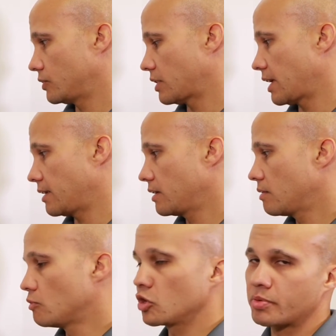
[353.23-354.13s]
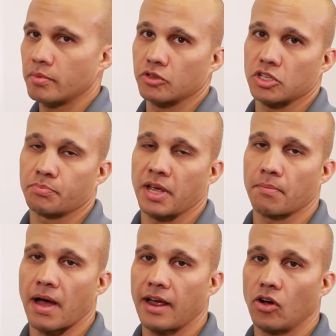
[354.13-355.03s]
All right? Most people just pick
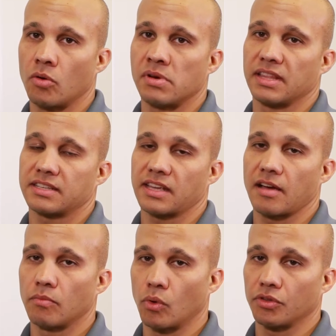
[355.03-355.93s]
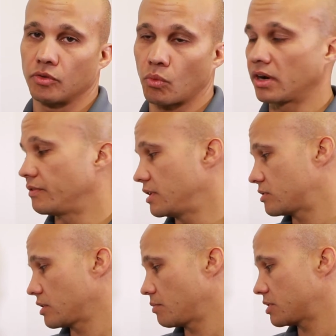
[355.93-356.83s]
my home unless they have more than one of these
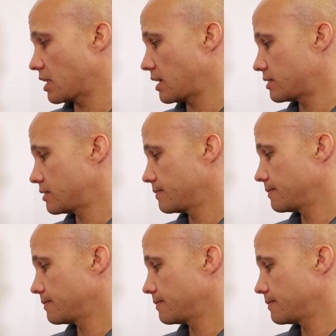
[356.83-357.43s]
thermostats.